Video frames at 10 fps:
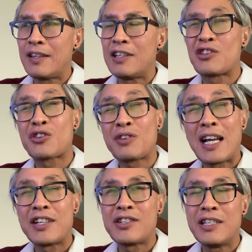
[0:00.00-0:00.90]

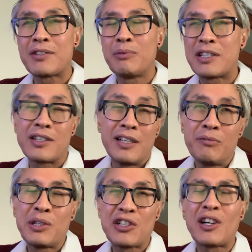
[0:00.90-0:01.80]
strategies which
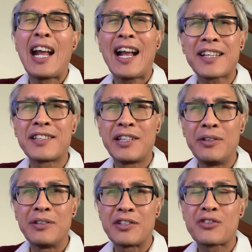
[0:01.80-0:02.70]
are
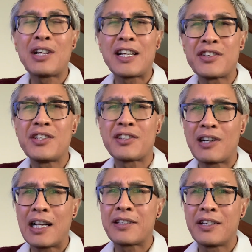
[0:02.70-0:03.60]
executed. Strategies are
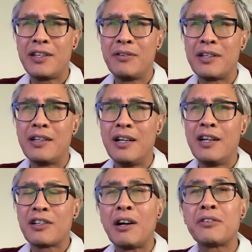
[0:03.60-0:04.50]
executed.
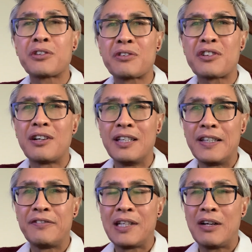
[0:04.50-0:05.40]
Cultures are
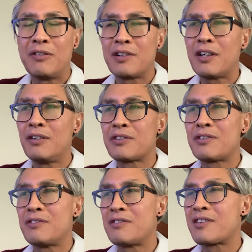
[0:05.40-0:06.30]
lived out.
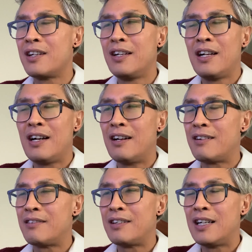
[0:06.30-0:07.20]
Cultures
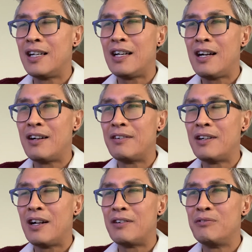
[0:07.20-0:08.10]
are
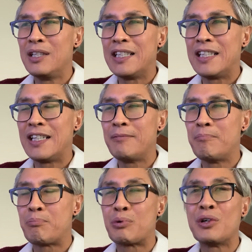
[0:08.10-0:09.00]
really
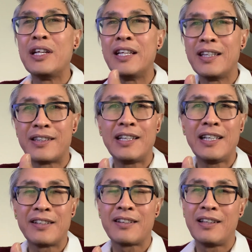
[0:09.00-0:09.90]
breathed
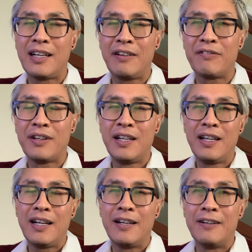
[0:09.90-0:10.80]
into life.
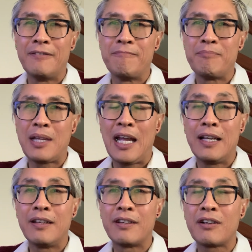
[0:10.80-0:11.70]

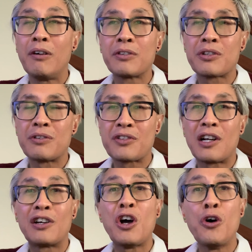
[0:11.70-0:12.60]
And cultures
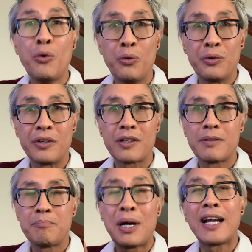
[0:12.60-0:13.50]
are owned
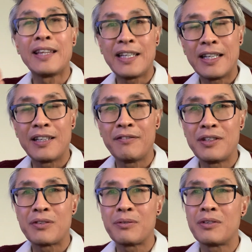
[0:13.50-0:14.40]
by the
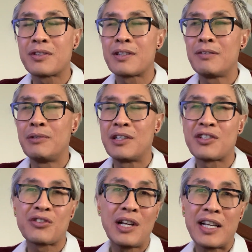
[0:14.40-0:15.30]
individuals, where
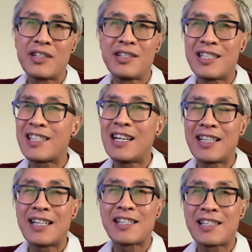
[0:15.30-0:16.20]
strategies, not
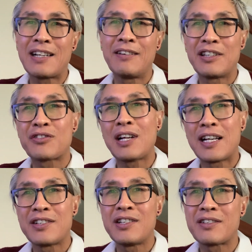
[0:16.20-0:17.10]
necessarily.
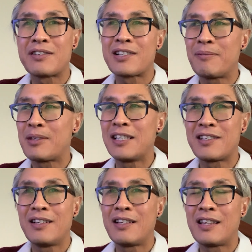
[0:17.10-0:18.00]
Strategies are some things
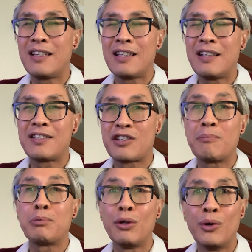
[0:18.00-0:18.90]
that's
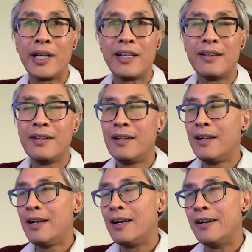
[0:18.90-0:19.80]
deployed.
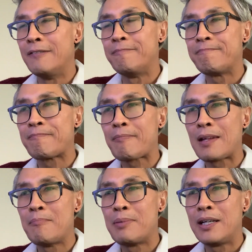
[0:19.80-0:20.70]
Um,
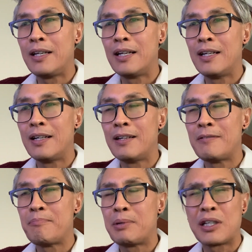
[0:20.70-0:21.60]
but
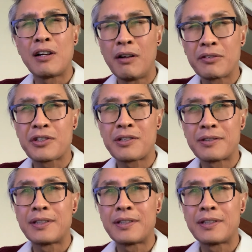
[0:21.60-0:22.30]
a culture,